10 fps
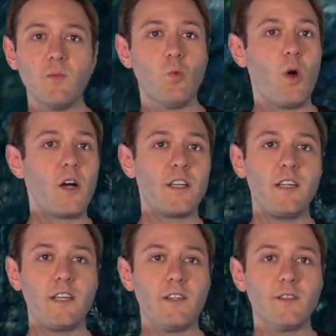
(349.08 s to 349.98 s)
him
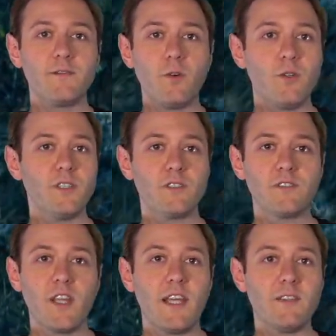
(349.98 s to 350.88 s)
walking in the
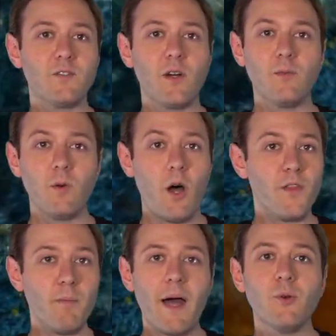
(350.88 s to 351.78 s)
forests and on
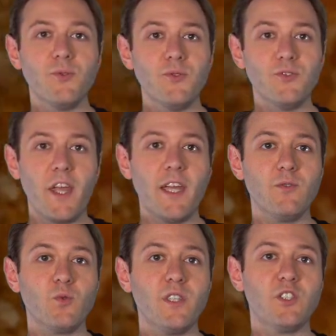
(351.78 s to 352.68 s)
the mountains
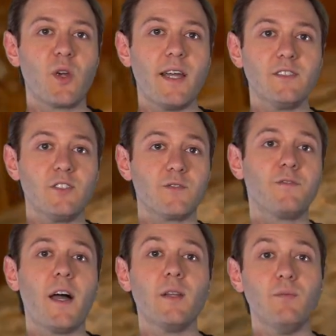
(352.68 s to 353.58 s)
and really trying to just
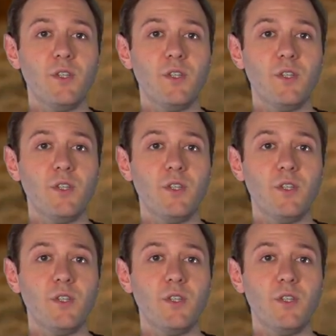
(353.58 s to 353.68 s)
find